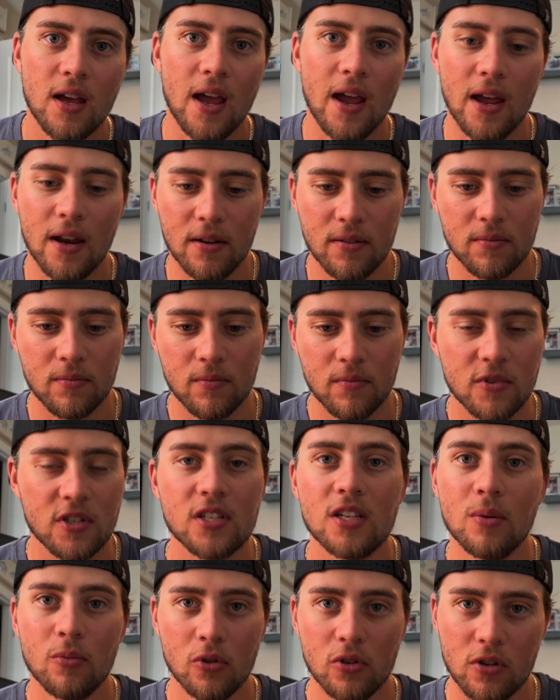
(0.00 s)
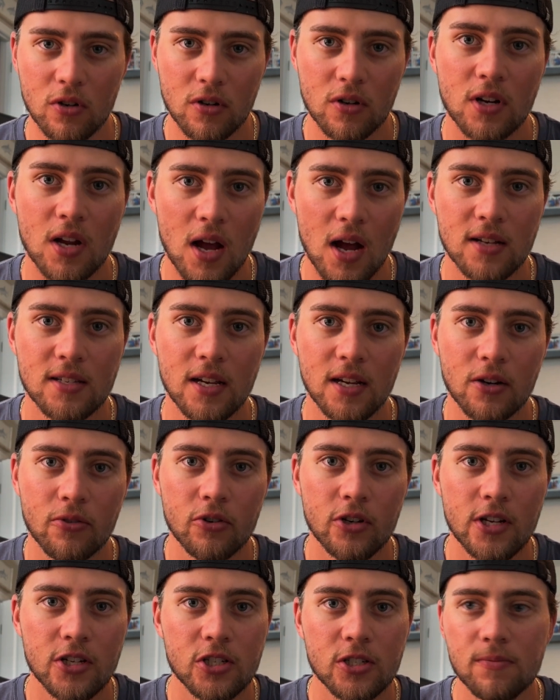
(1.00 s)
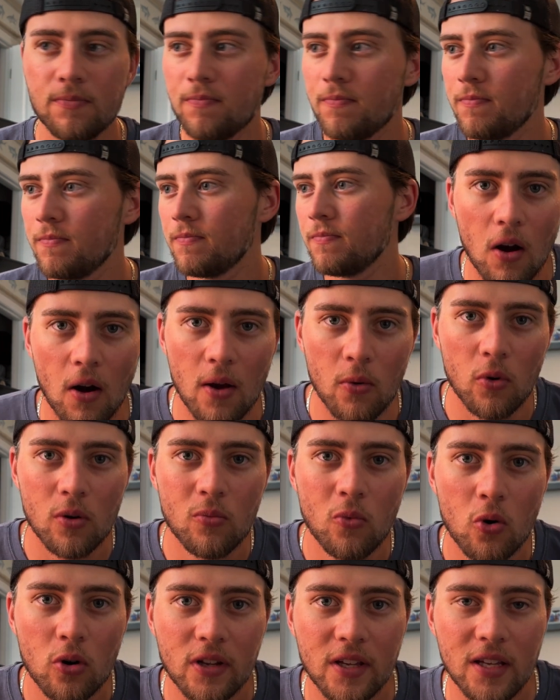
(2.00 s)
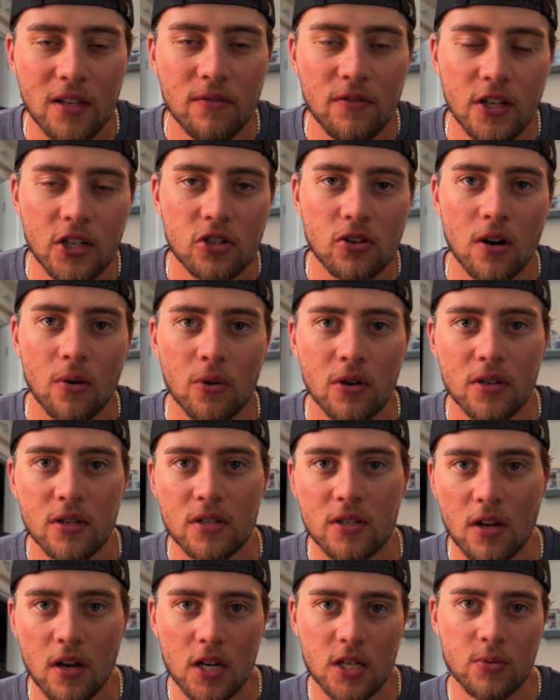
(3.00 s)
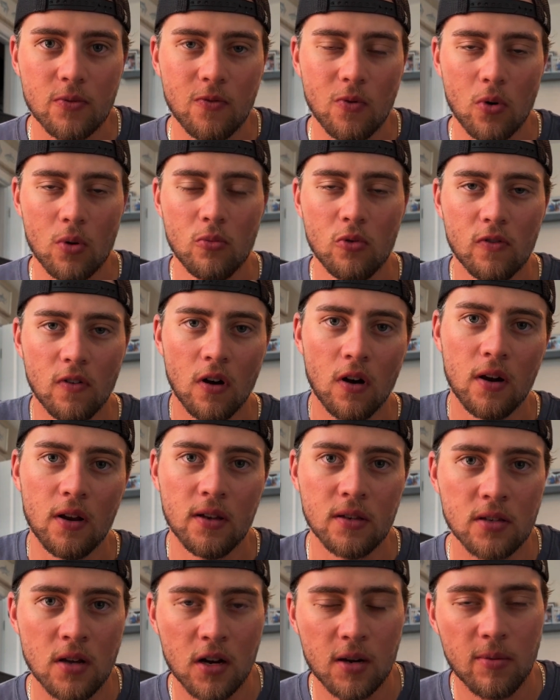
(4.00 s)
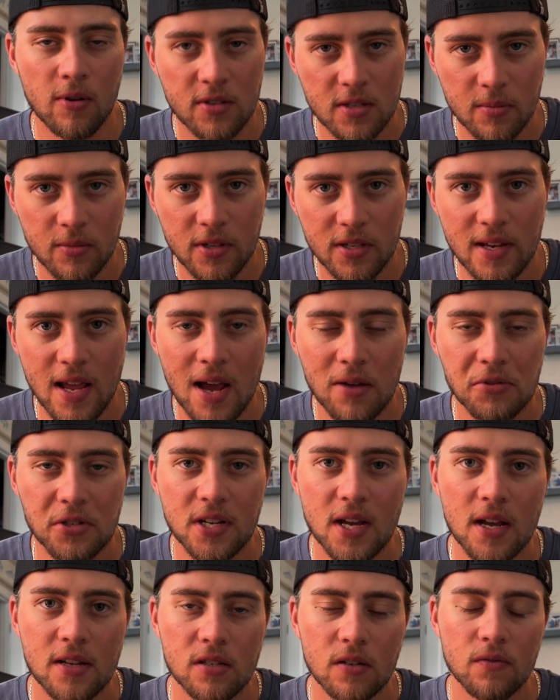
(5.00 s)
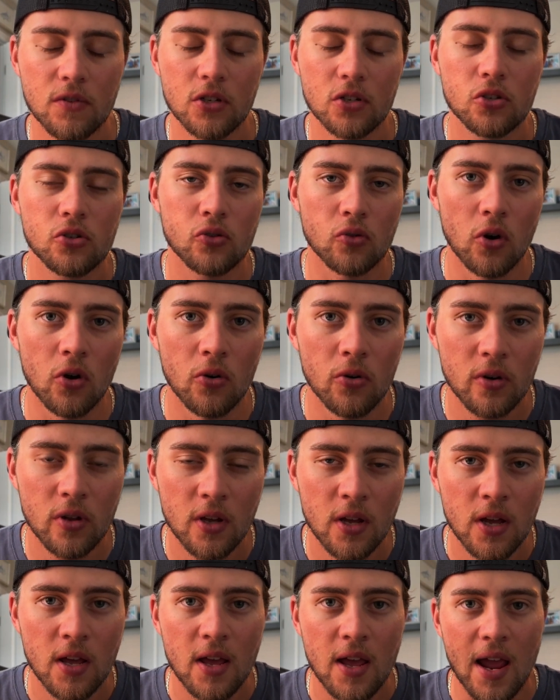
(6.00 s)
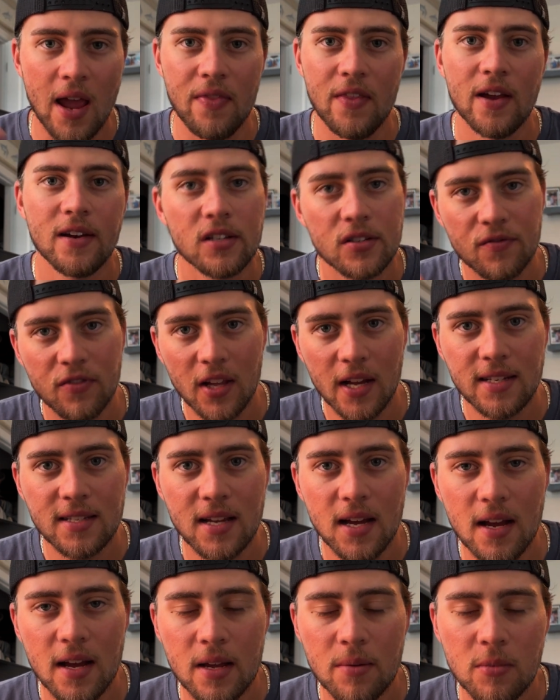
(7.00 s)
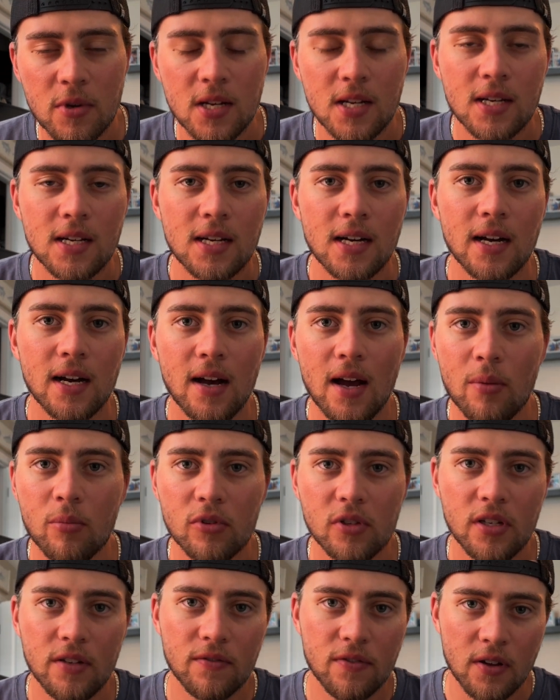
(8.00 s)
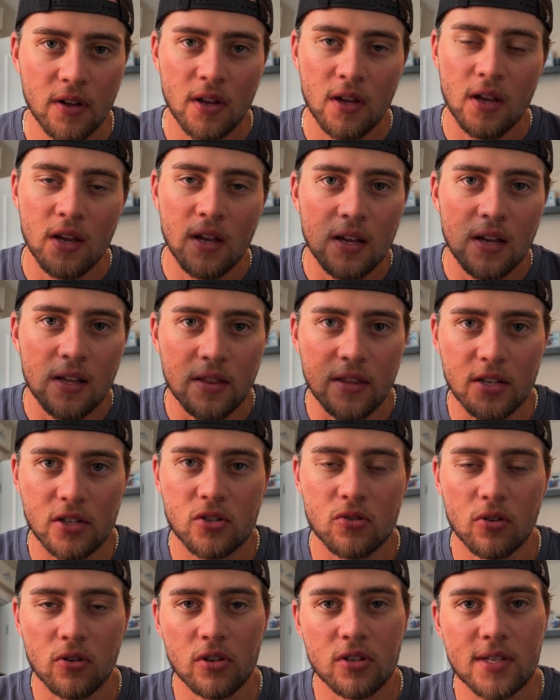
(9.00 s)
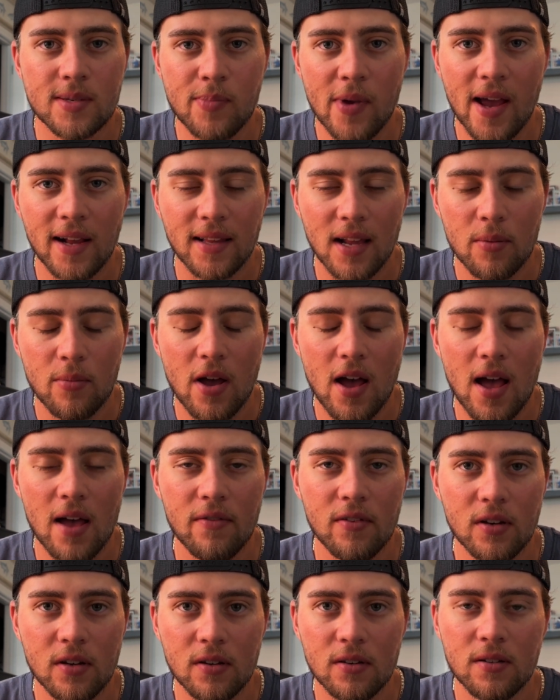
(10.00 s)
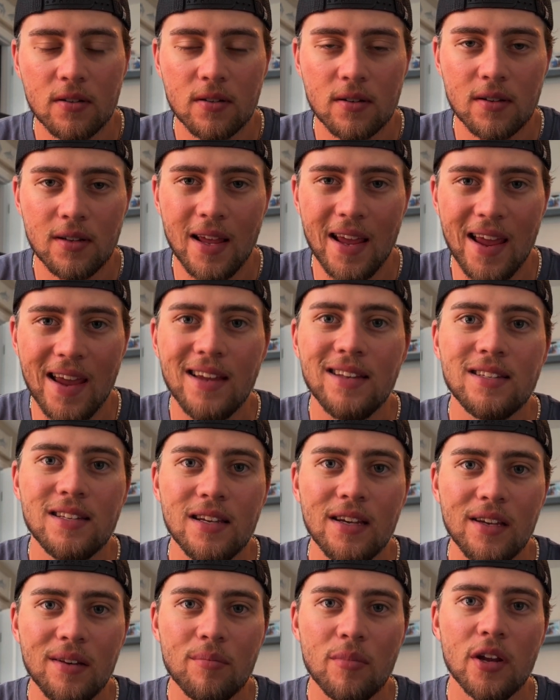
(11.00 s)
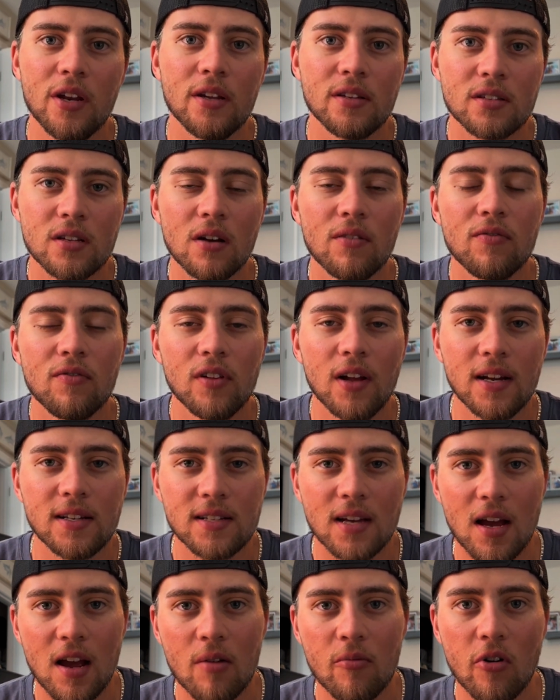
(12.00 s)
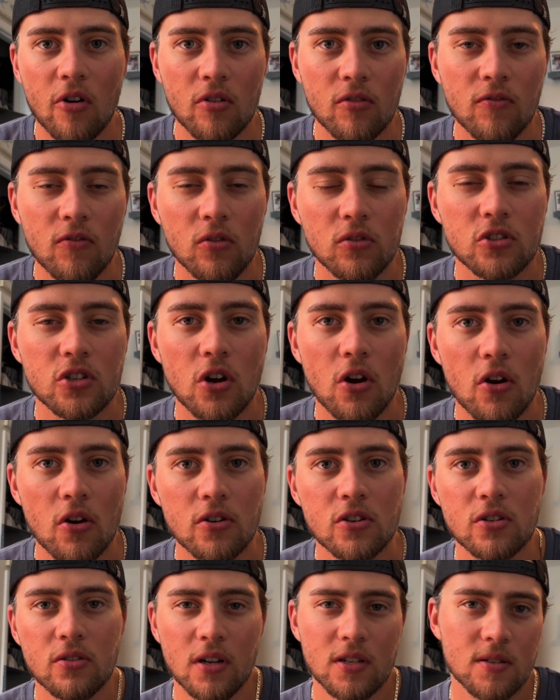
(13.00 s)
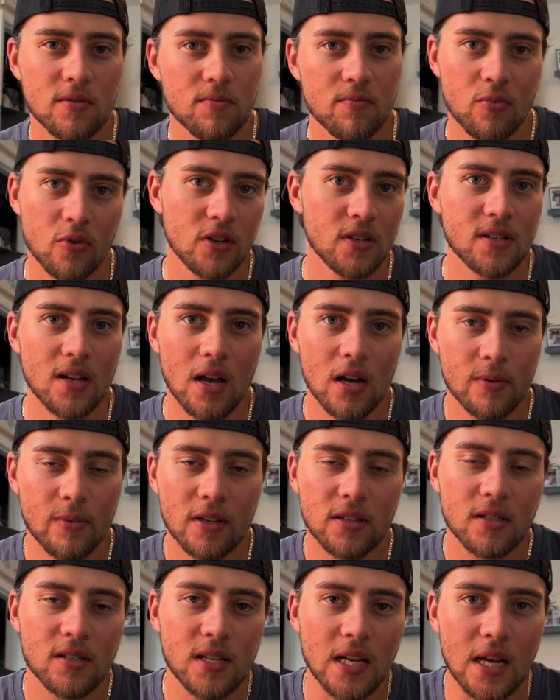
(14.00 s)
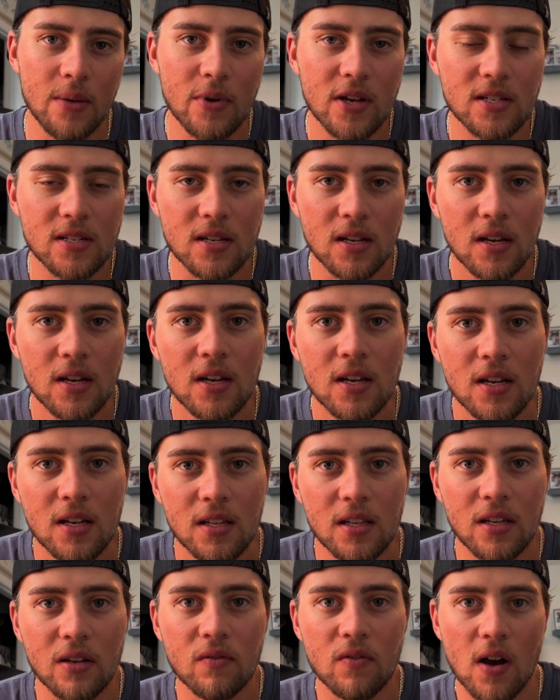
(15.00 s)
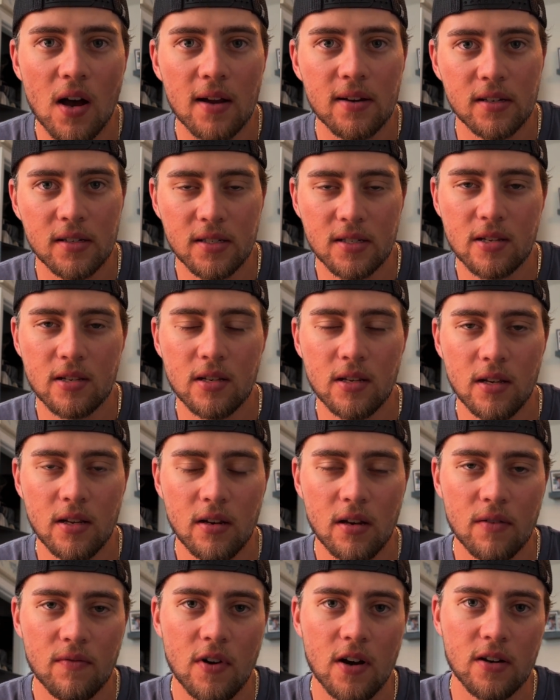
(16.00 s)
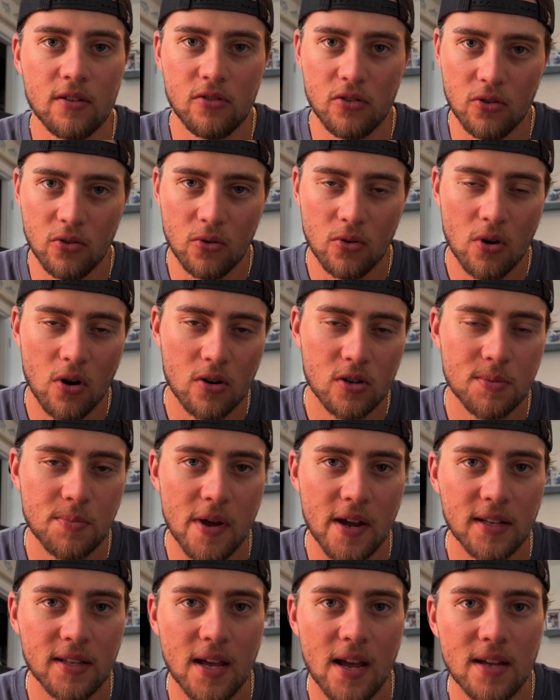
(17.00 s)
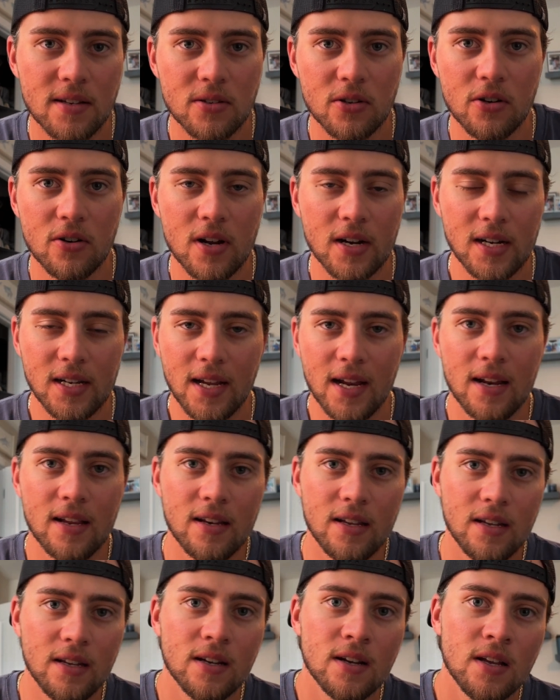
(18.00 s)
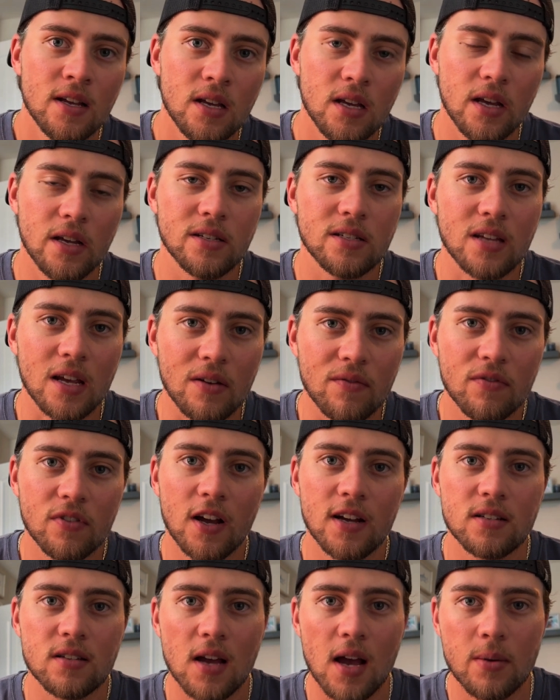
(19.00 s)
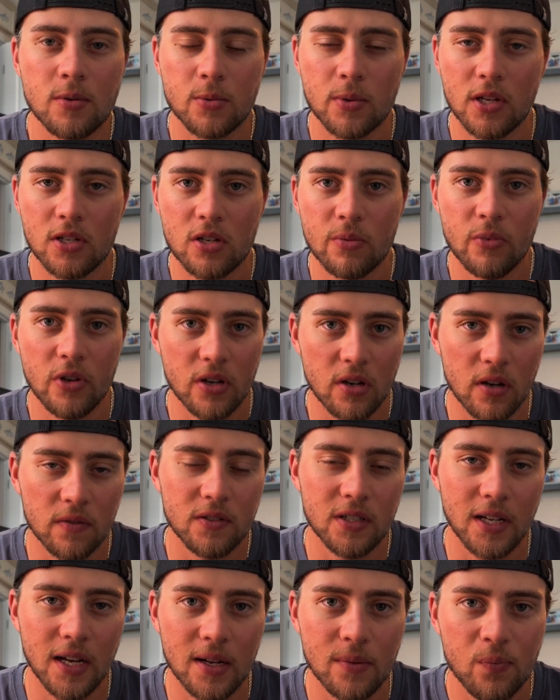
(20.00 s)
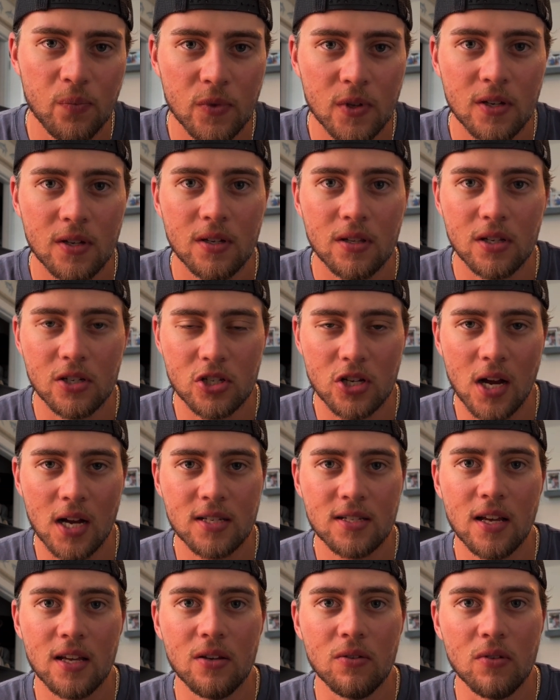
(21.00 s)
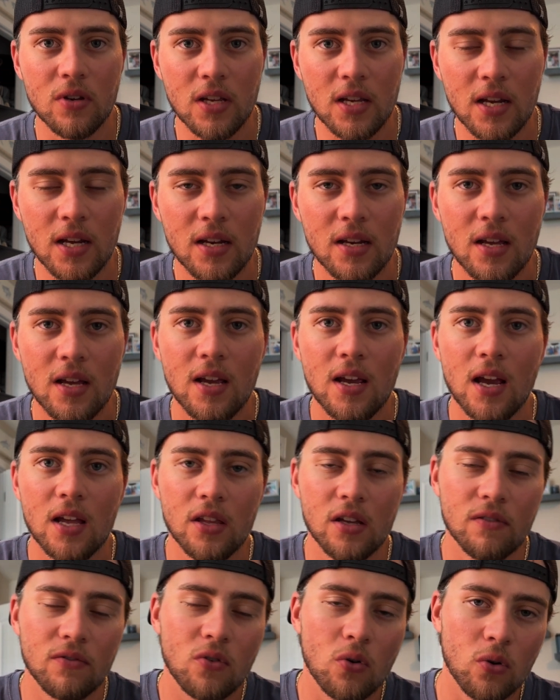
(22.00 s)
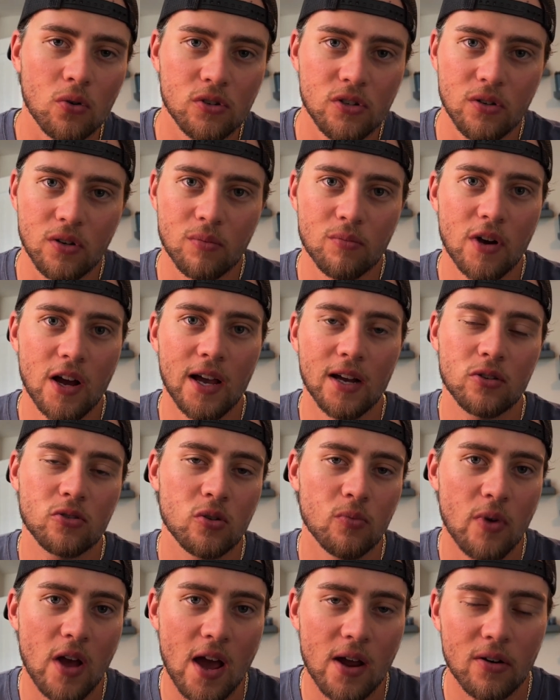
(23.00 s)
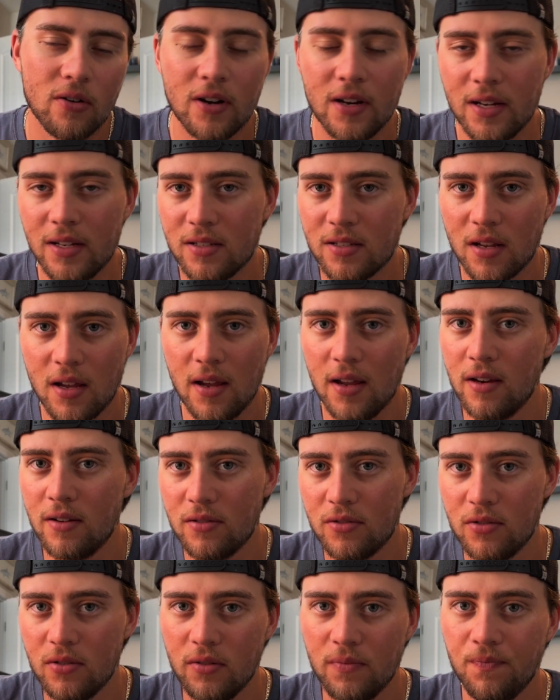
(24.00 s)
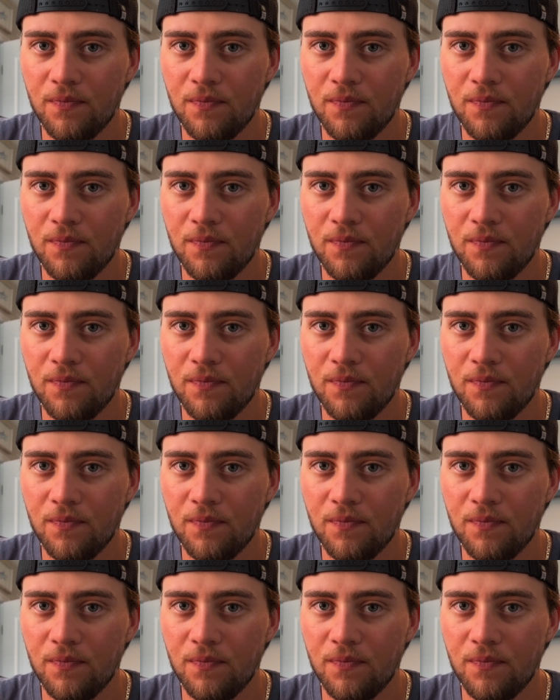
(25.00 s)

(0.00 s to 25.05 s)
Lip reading: and similar content creation. All right, one more key feature I want to discuss before we move on and talk about some of the downsides of this drone, and that is flight time. I believe this drone is spec'd at about having 18 minutes of flight time on a full charge, so that's pretty solid, about the same as the Avatas and Avata 2 are spec'd at. So you're not going to get any insane flight times, but that should be enough to get the shots that you need. And then of course you can buy extra batteries, and